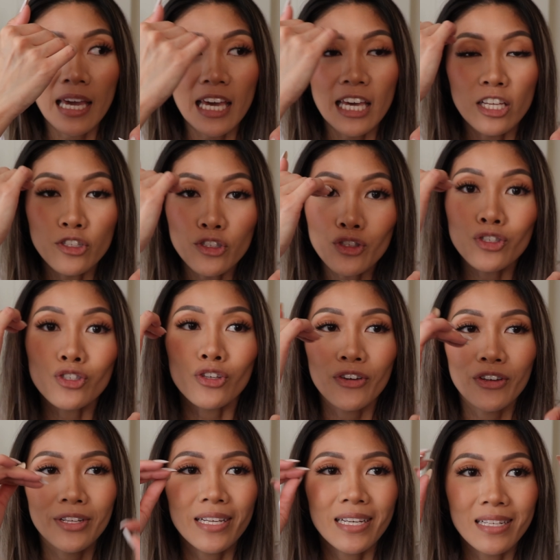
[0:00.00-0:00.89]

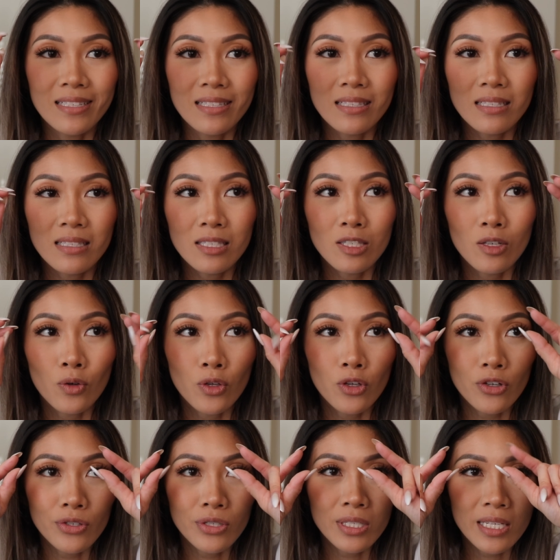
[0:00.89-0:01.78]
insert in so
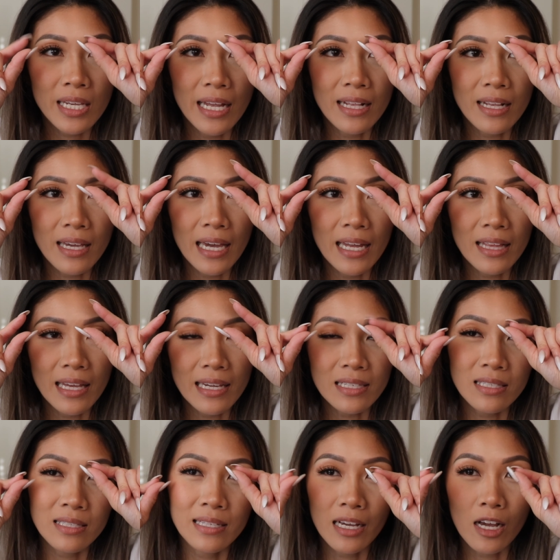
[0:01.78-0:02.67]
your skin can like
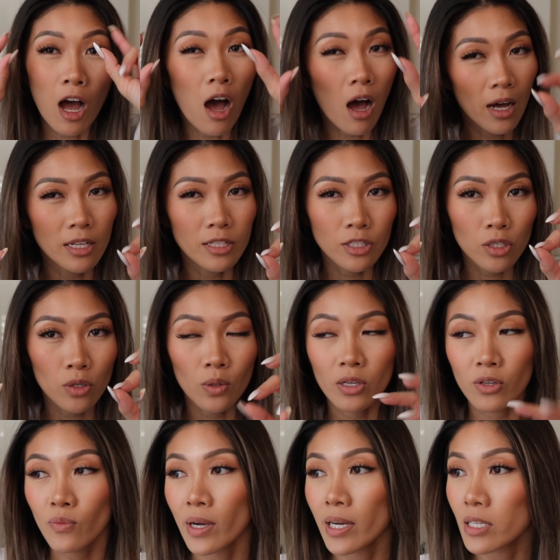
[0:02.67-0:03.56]
stick onto
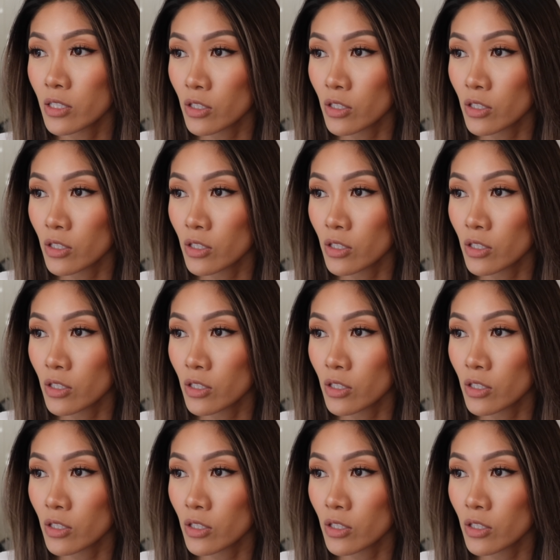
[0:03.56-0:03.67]
it, right?